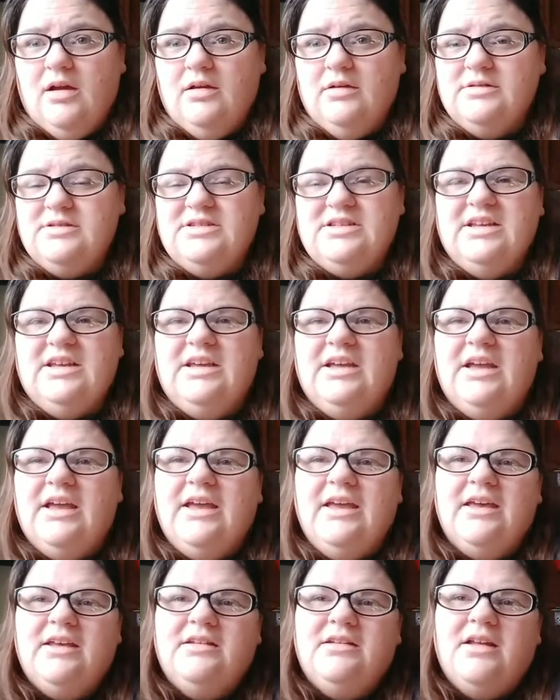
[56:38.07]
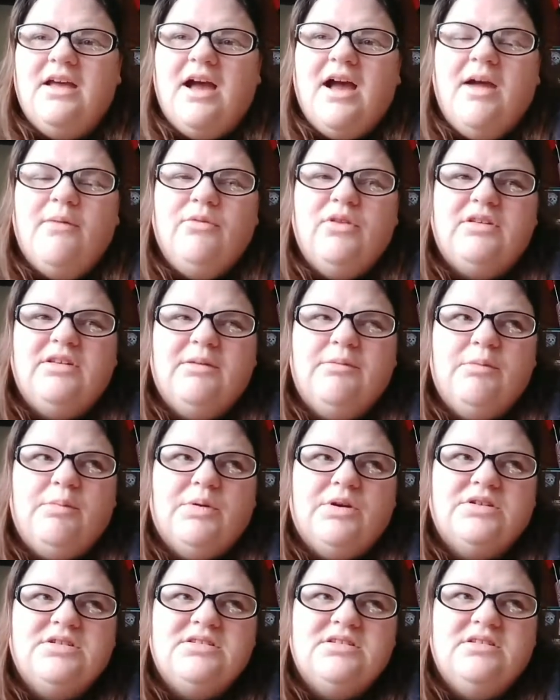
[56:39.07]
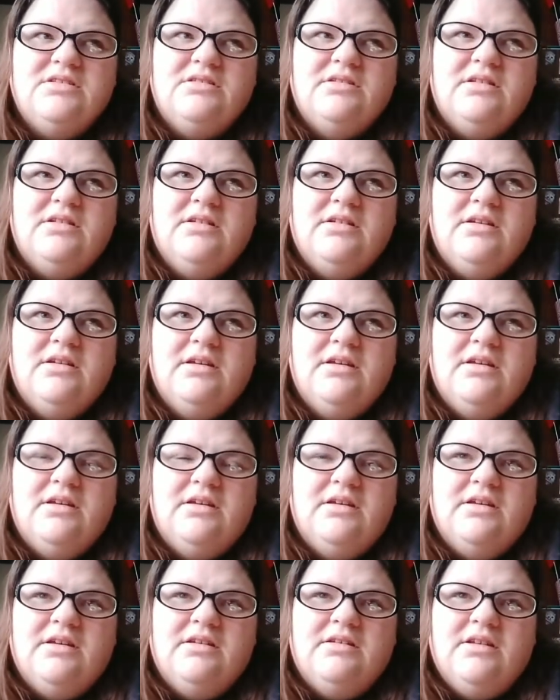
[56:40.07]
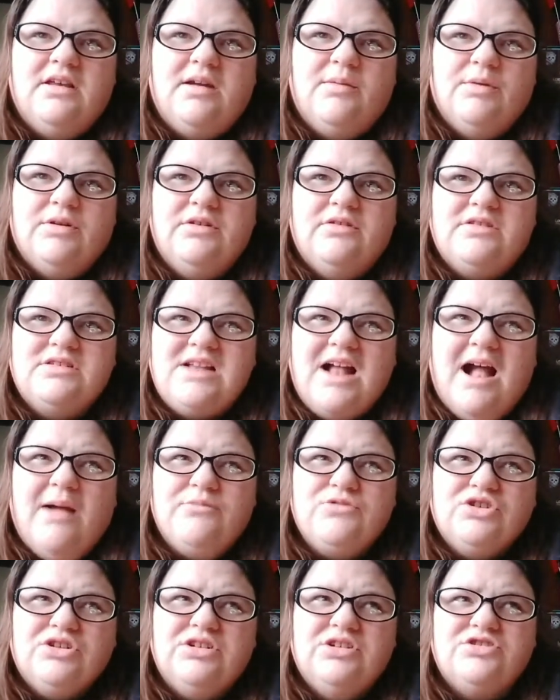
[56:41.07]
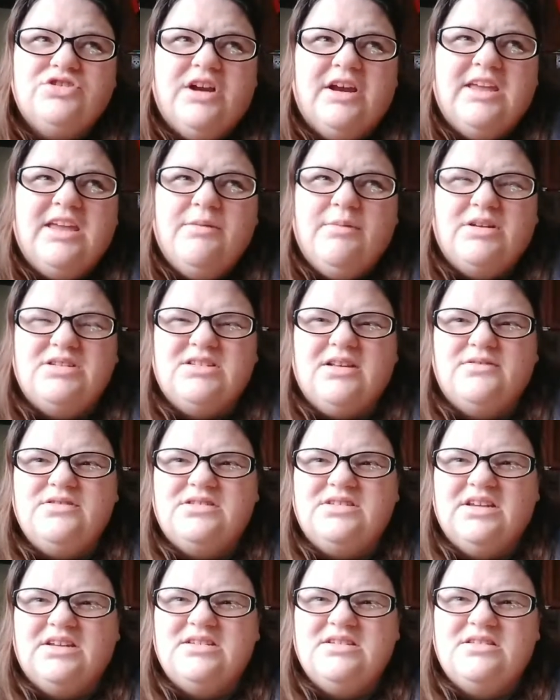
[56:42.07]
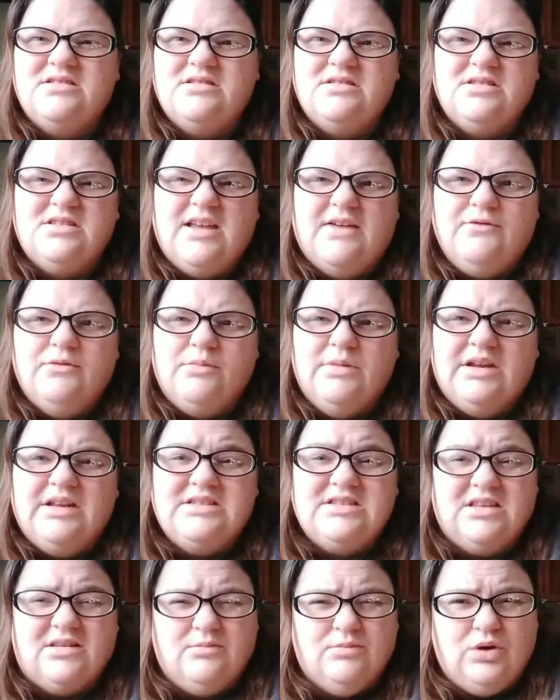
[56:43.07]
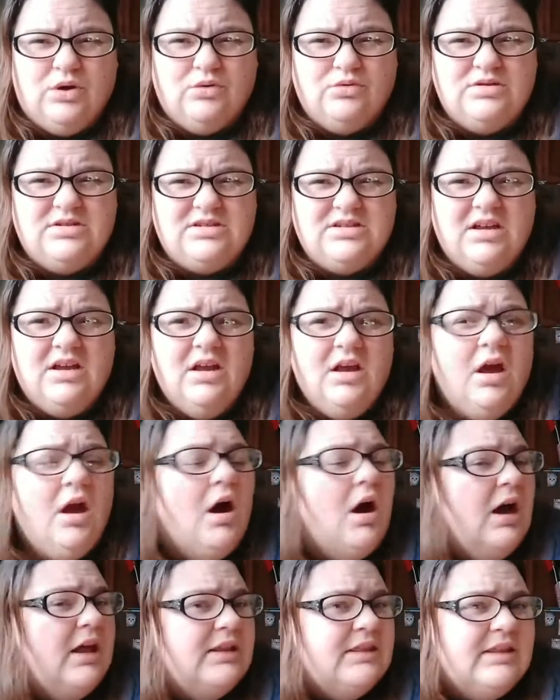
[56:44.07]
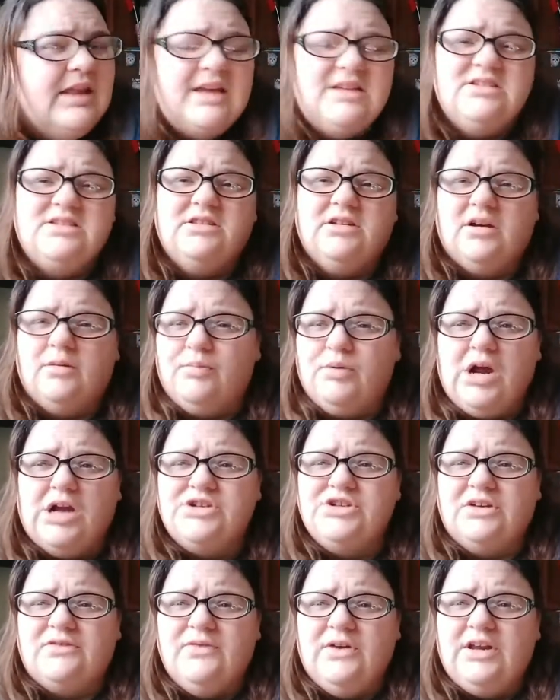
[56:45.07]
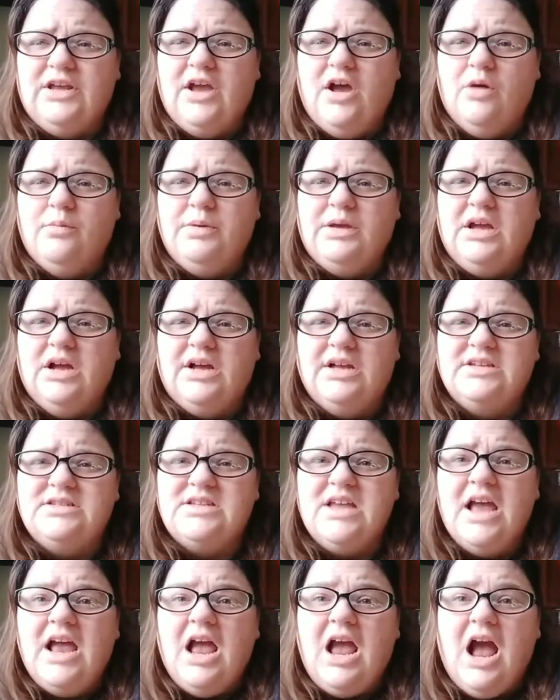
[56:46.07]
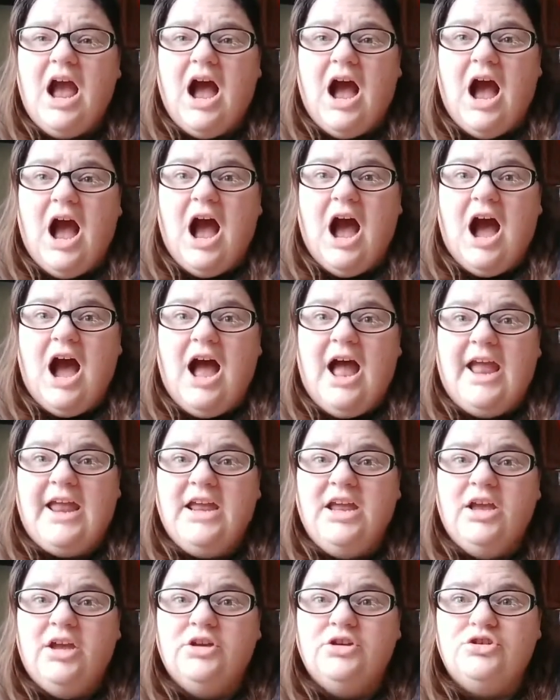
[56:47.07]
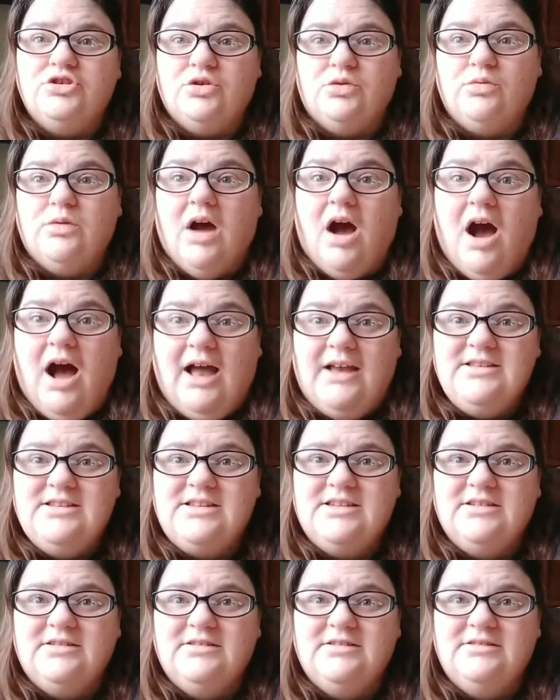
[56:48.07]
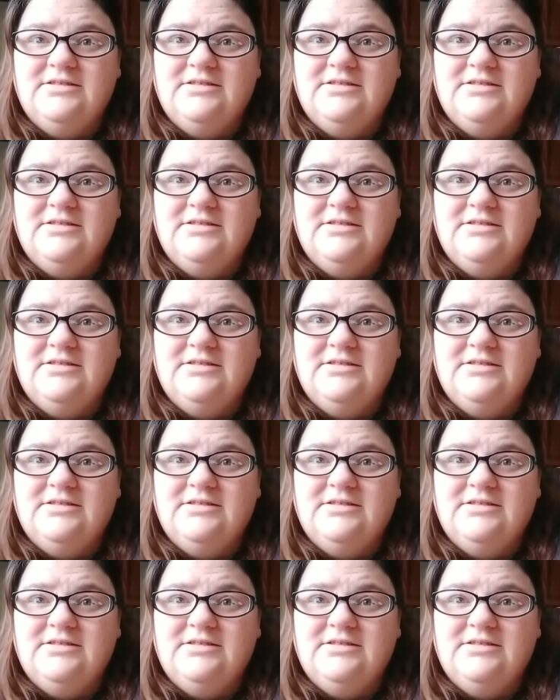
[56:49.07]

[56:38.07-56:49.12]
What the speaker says: See, and I'm the type of person, and I'm gonna do this. I'm just gonna try and keep my stuff 6 to 7 minutes at the most, unless they're a project video, because I do not